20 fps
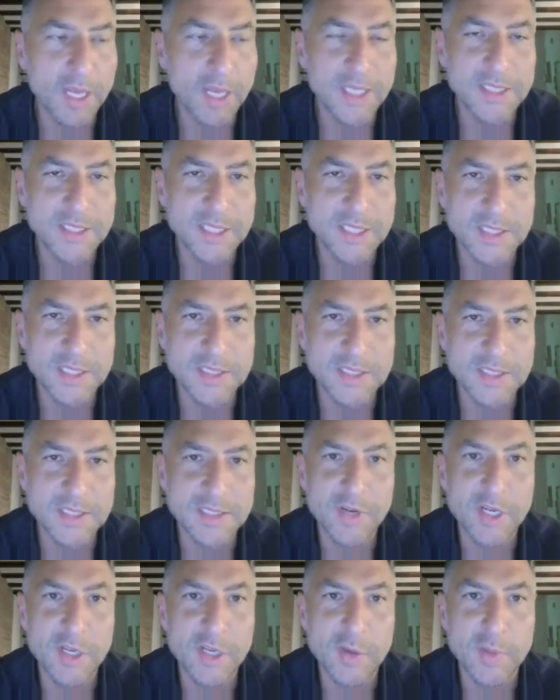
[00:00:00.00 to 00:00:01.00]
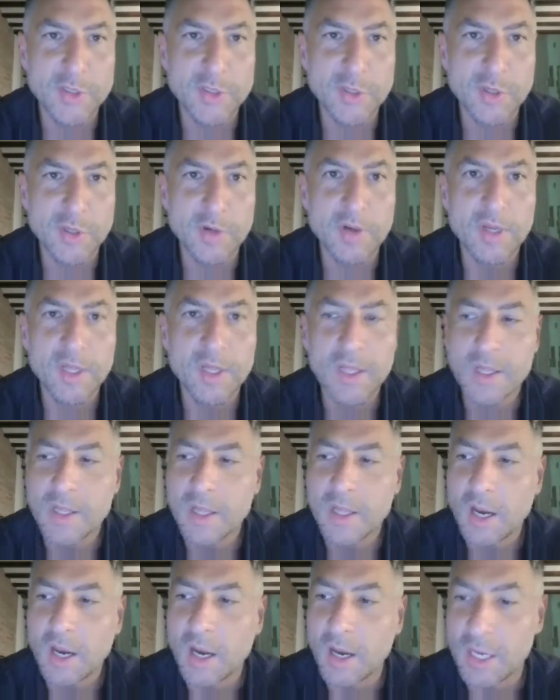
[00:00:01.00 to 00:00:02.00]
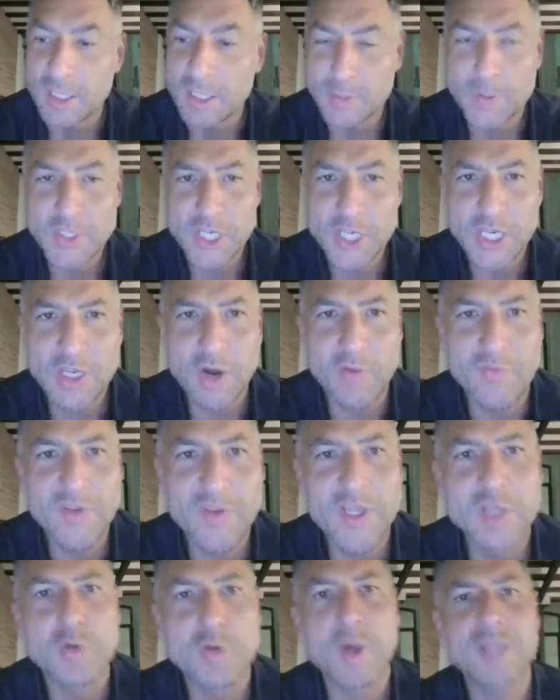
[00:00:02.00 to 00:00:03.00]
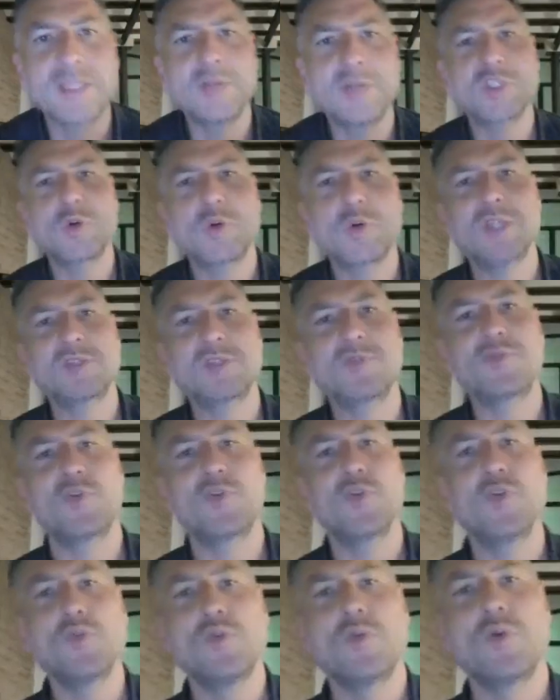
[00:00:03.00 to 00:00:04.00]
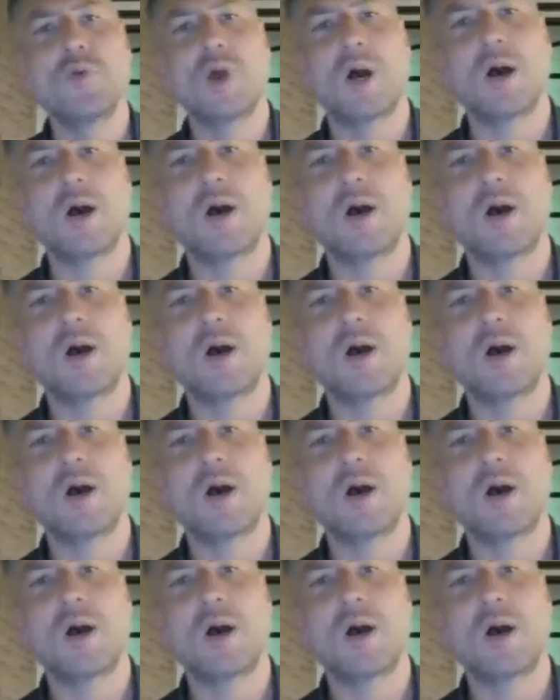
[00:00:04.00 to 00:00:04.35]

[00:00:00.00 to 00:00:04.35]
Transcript: is definitely a way to go. Especially in our field, right? There is quite a few